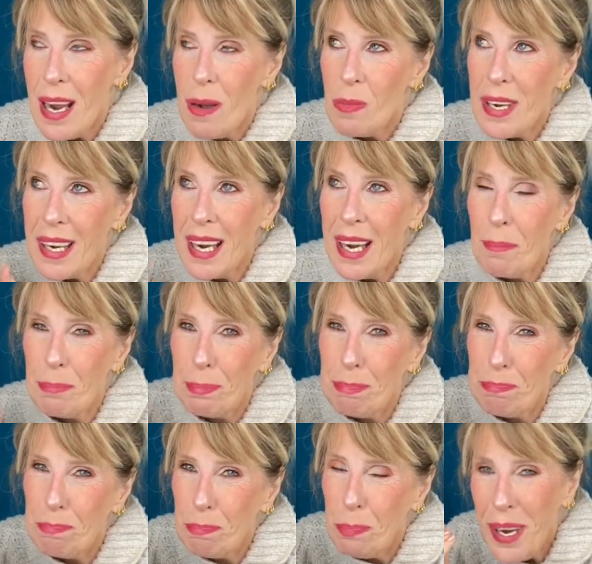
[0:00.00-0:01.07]
and we can't,
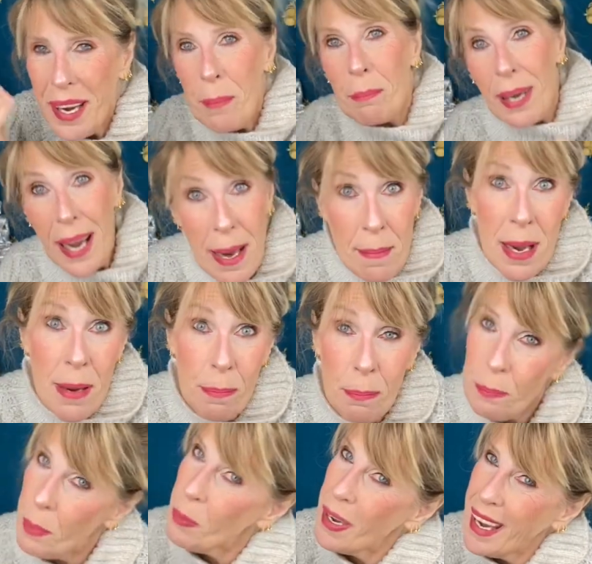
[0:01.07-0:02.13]
we can blame him,
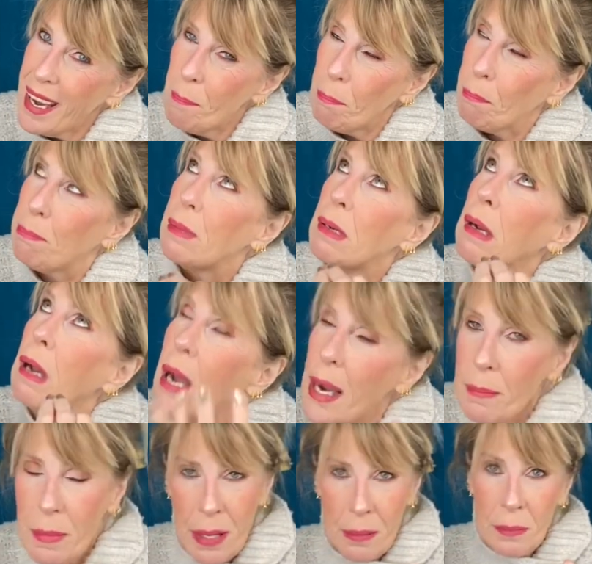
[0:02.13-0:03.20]
but we can't
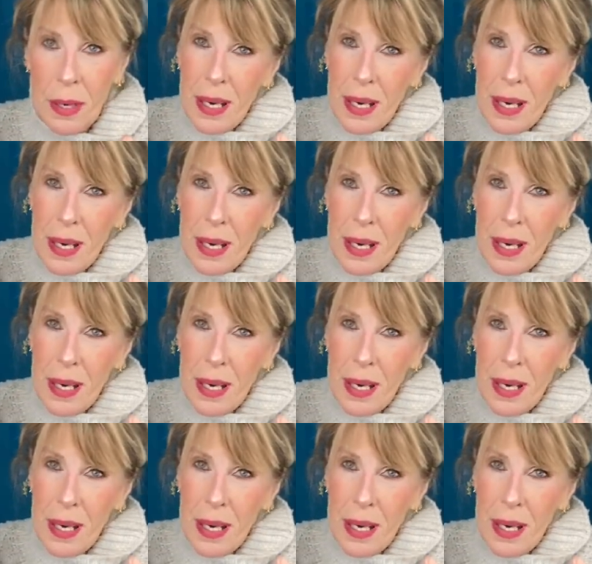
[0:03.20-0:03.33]
blame him.